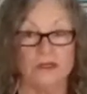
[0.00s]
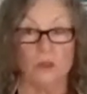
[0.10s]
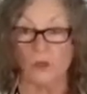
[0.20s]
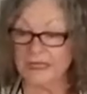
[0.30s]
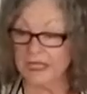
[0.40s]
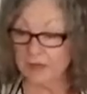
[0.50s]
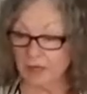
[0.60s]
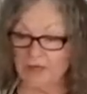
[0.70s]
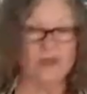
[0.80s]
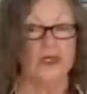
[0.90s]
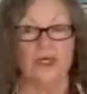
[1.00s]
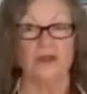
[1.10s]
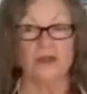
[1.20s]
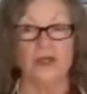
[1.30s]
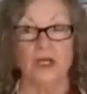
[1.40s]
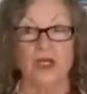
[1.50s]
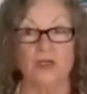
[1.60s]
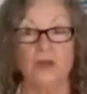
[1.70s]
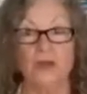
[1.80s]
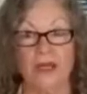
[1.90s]
one name after the other,
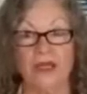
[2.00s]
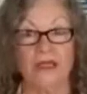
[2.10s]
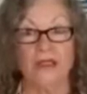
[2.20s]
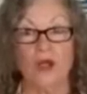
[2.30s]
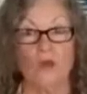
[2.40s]
your brain